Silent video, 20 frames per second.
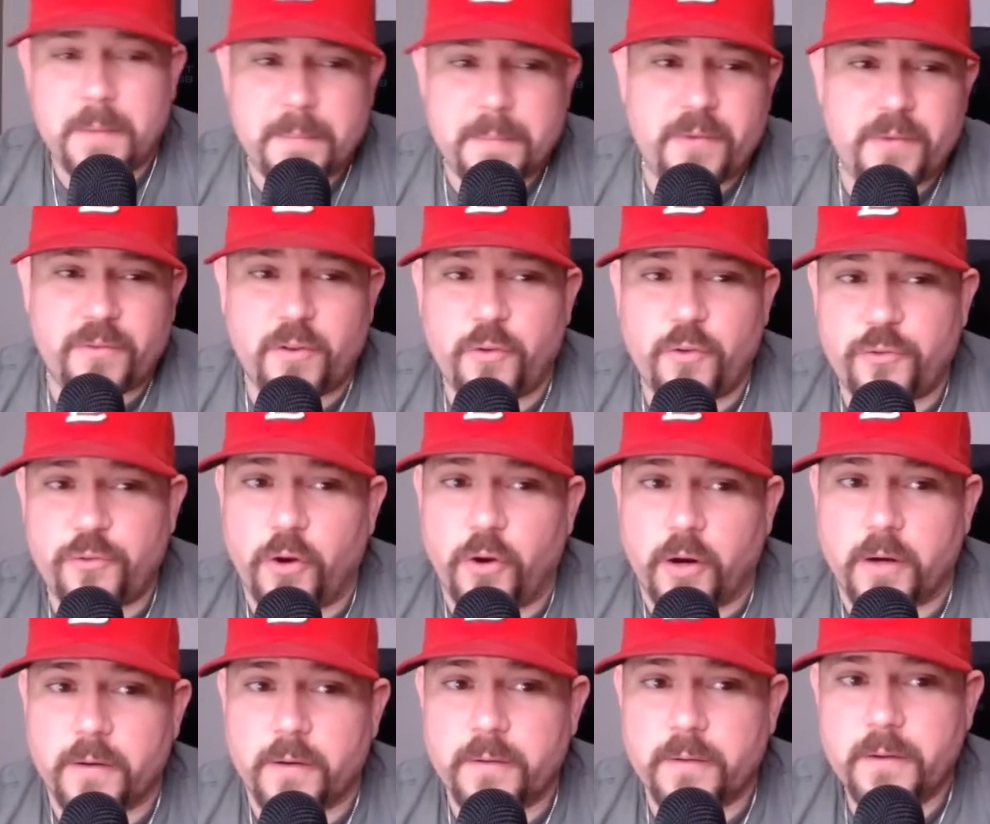be a slow
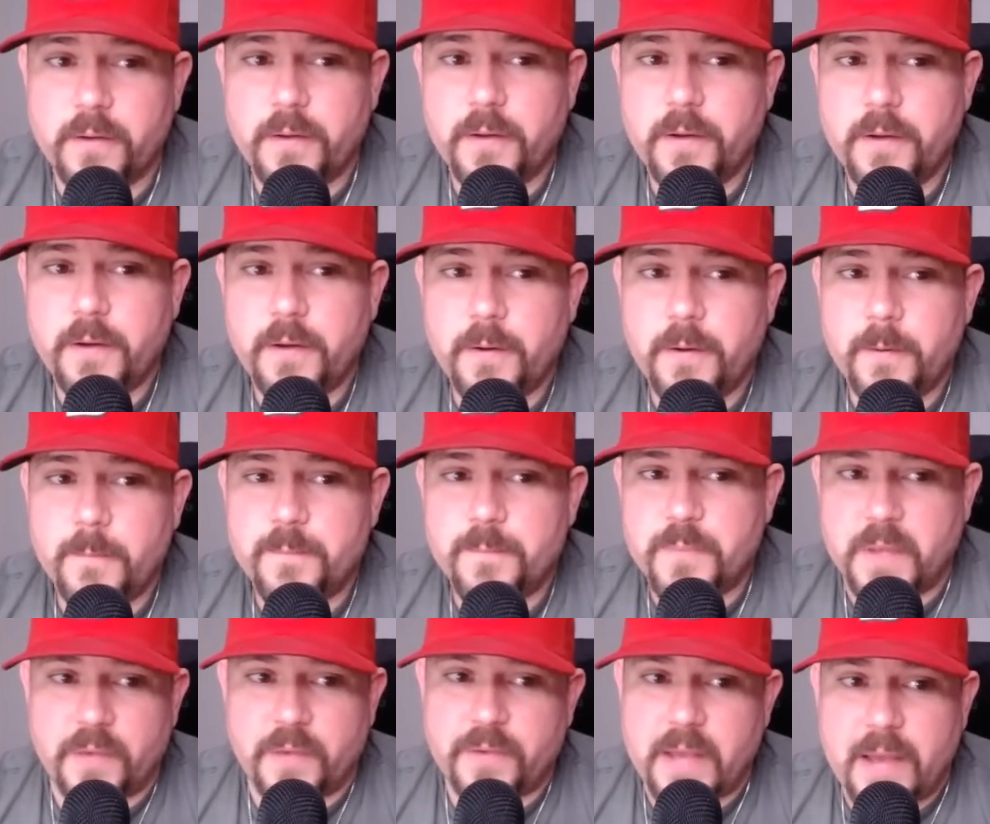start
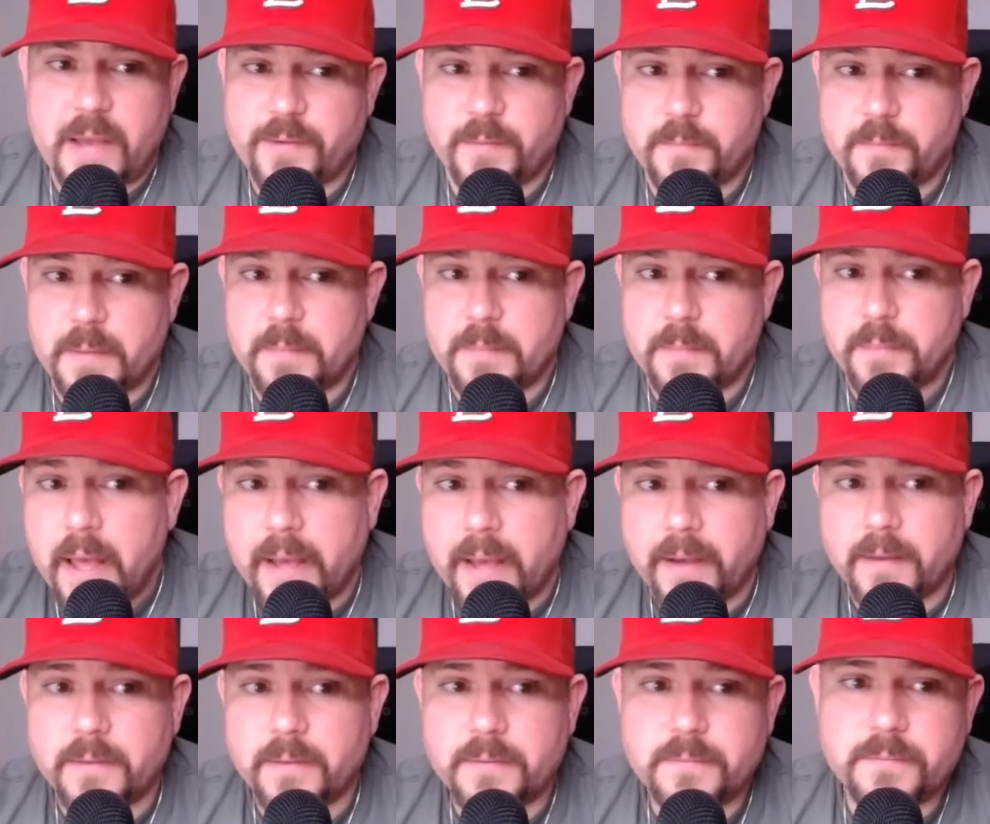because he hasn't been
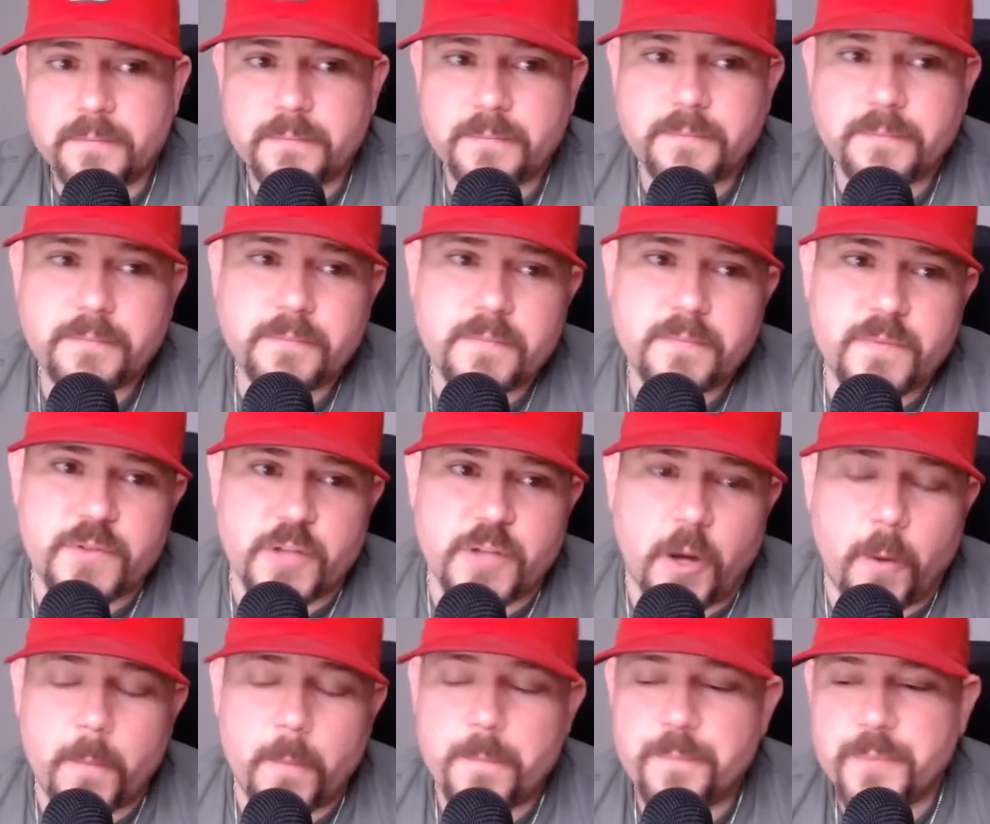playing.
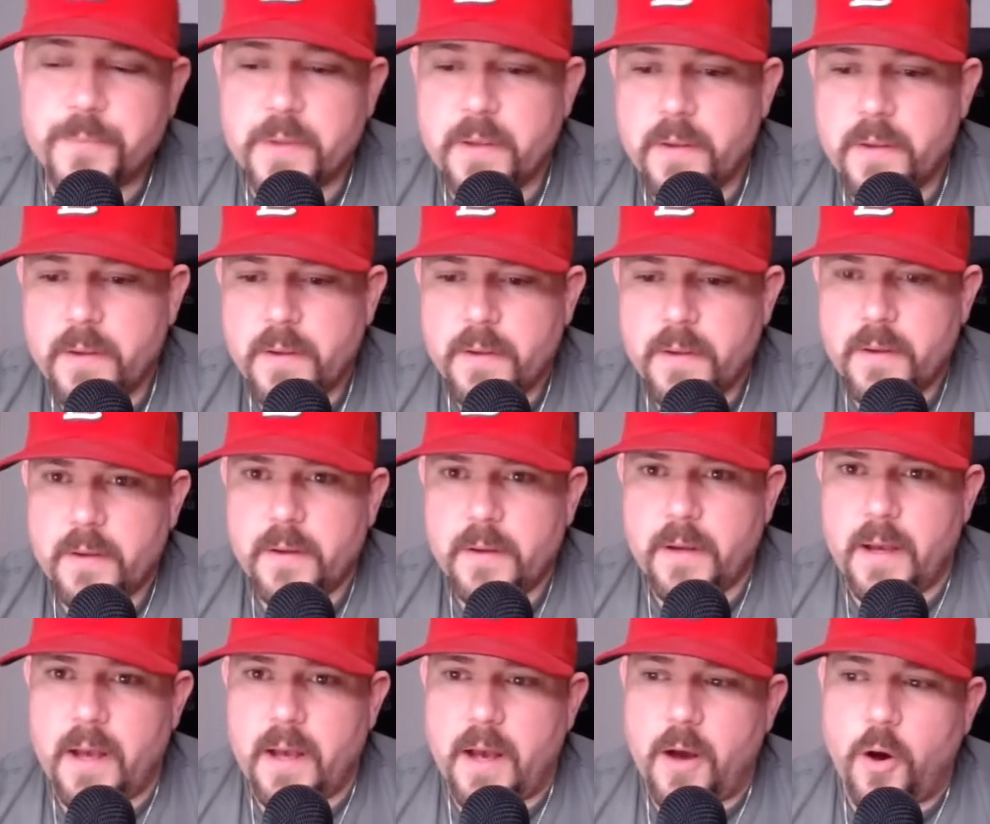So
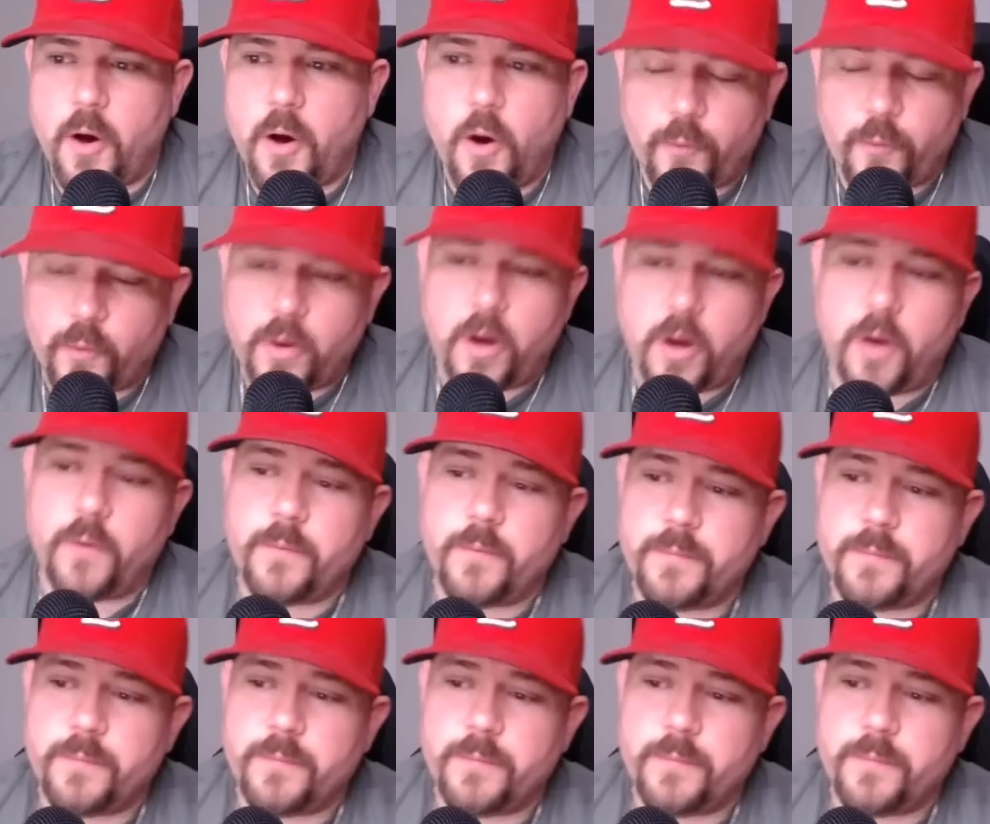overall,